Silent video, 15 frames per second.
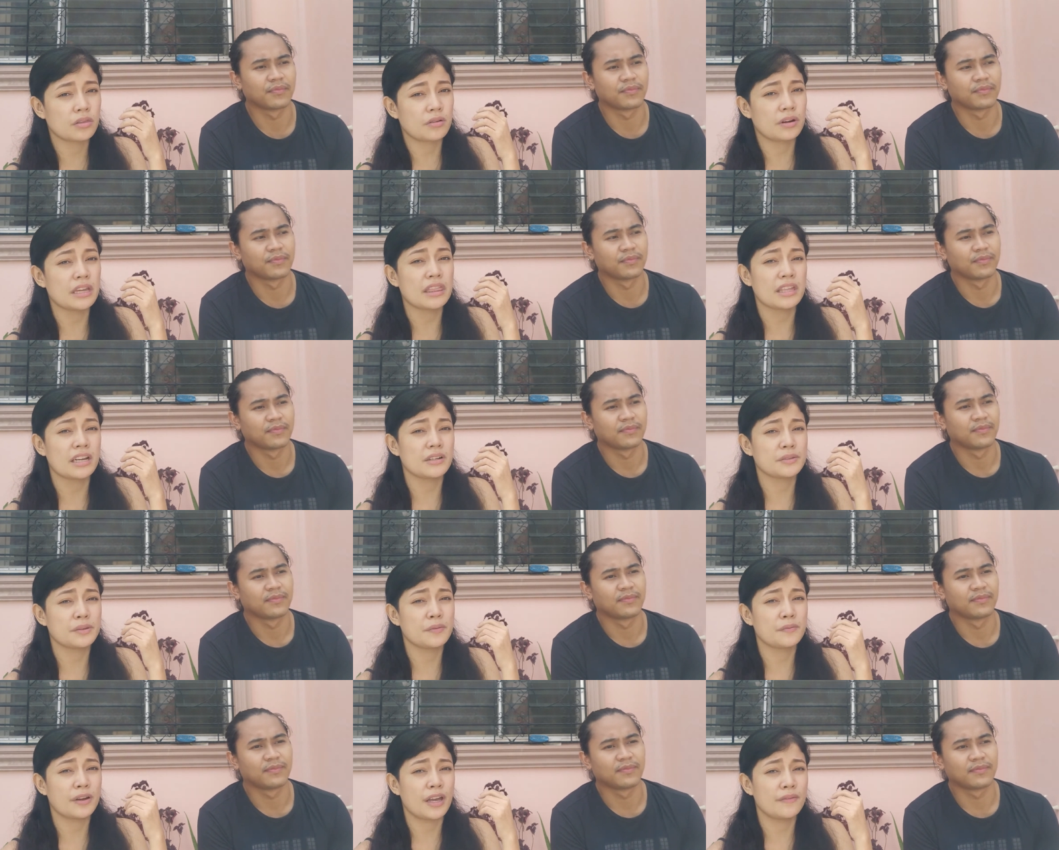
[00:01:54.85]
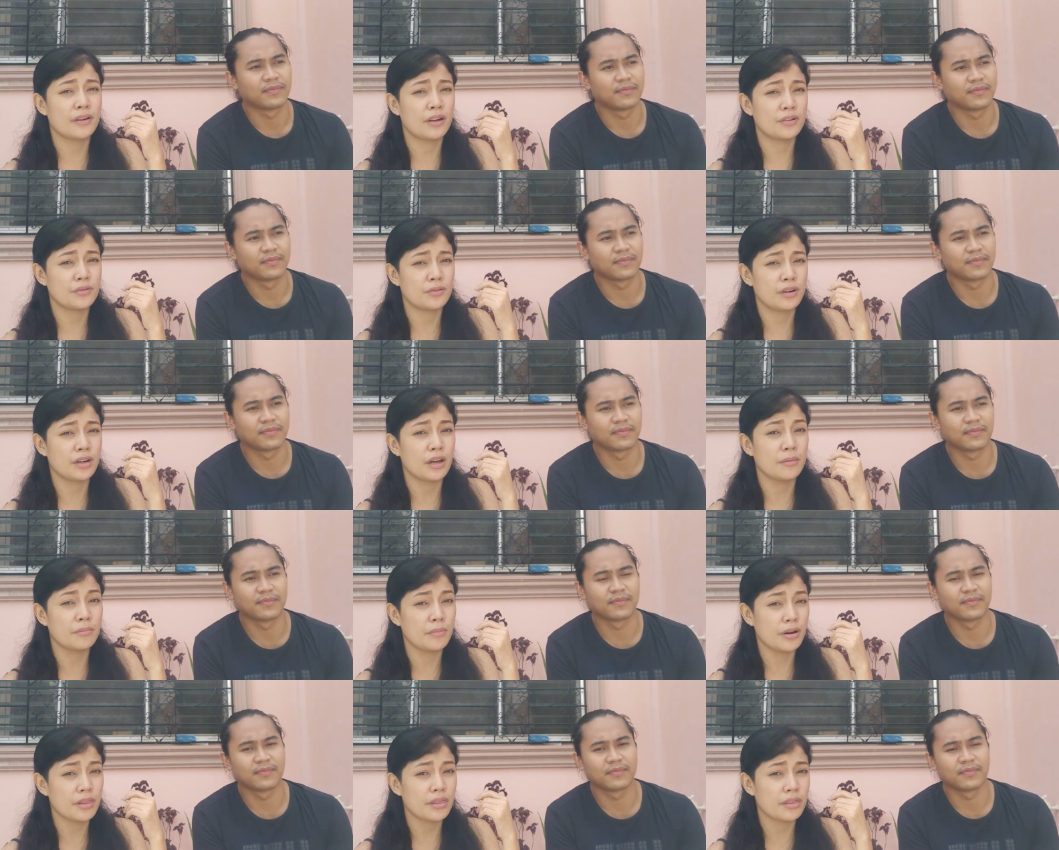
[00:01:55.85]
Speaker 1: 3,500 a
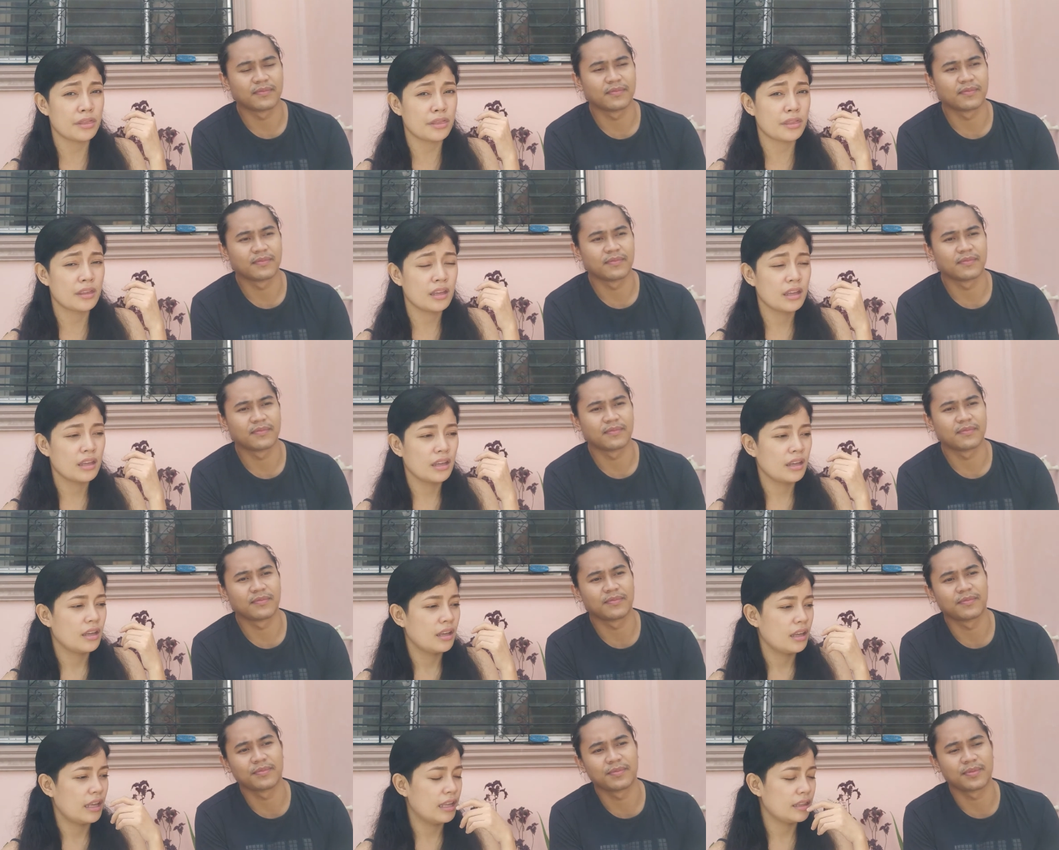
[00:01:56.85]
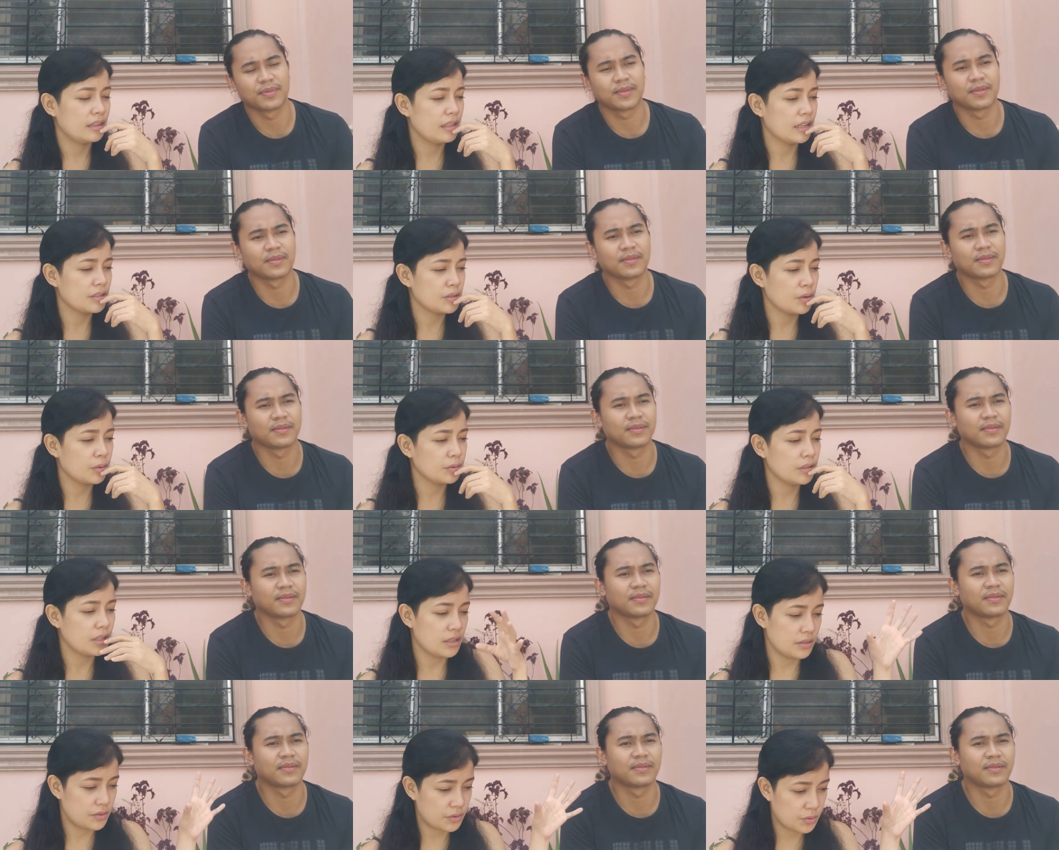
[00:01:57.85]
month, and that's
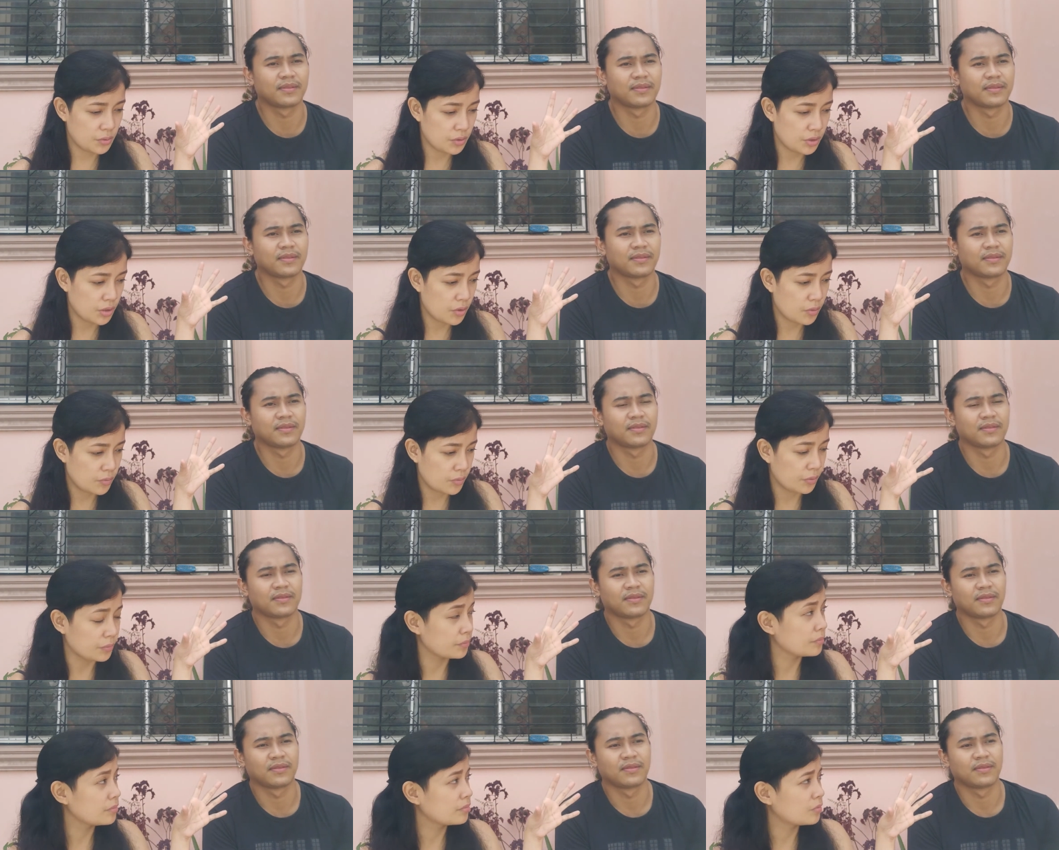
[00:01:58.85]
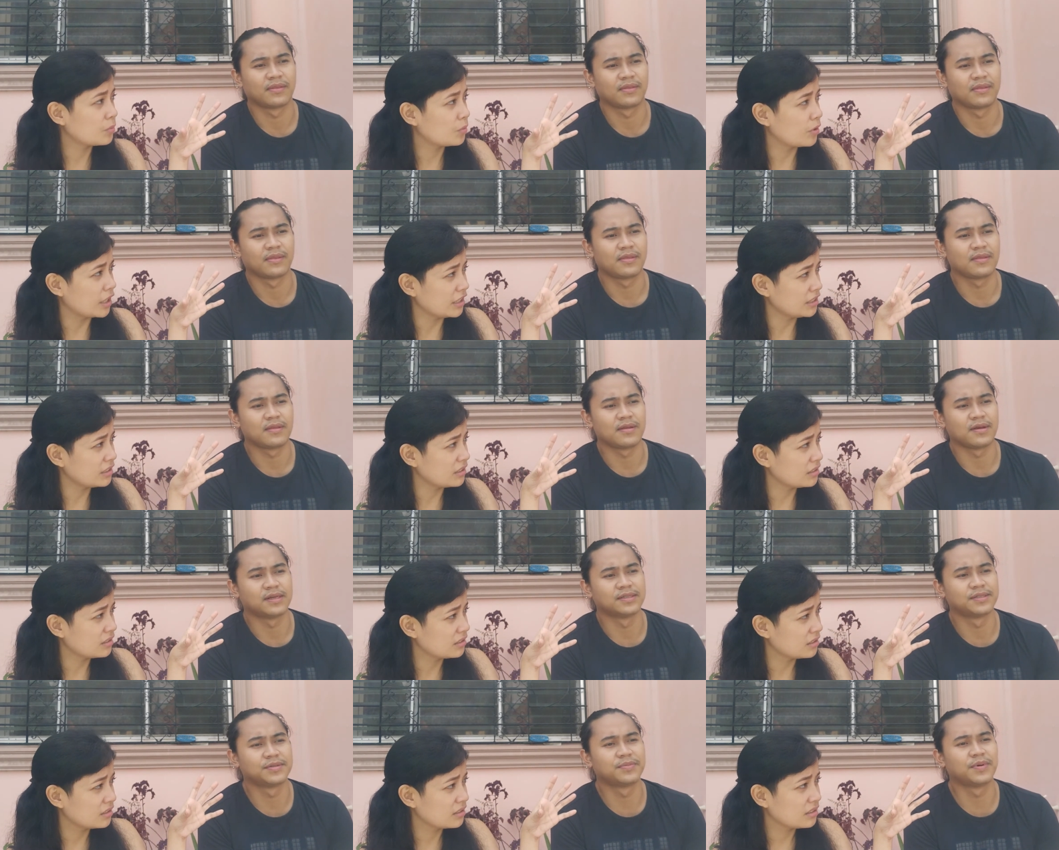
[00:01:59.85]
only a studio room, right?
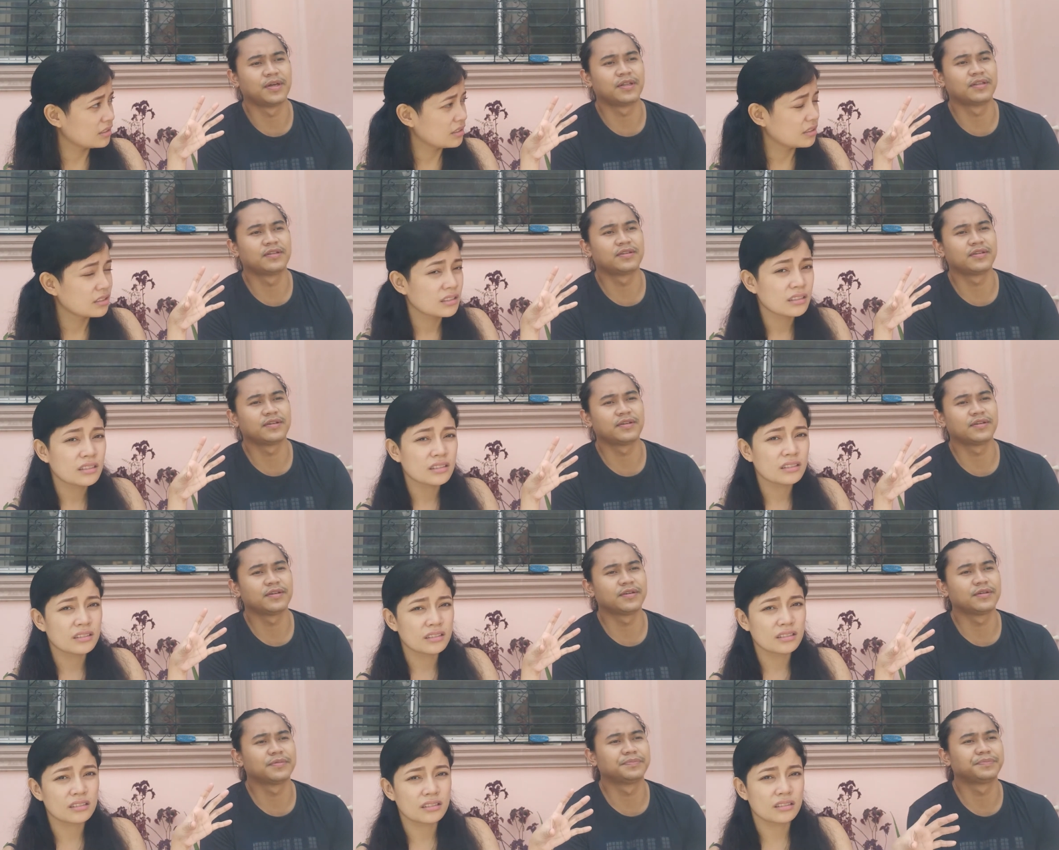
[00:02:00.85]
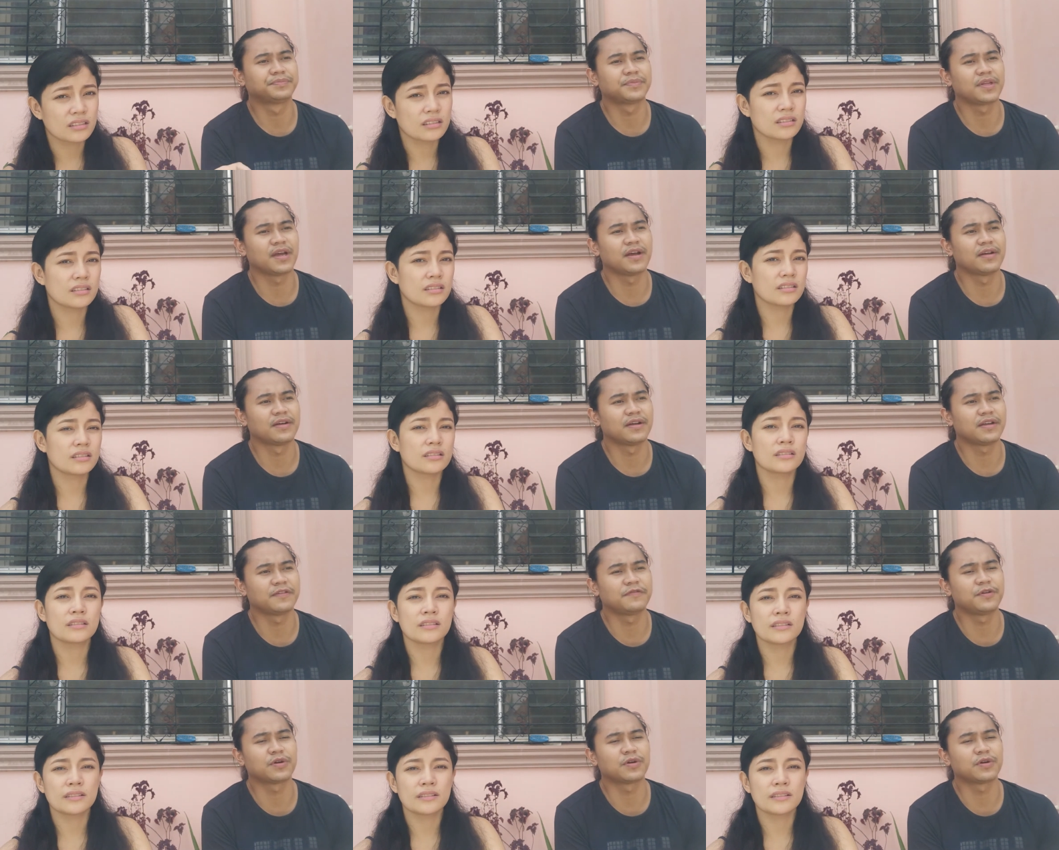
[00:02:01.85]
Speaker 2: But yeah, if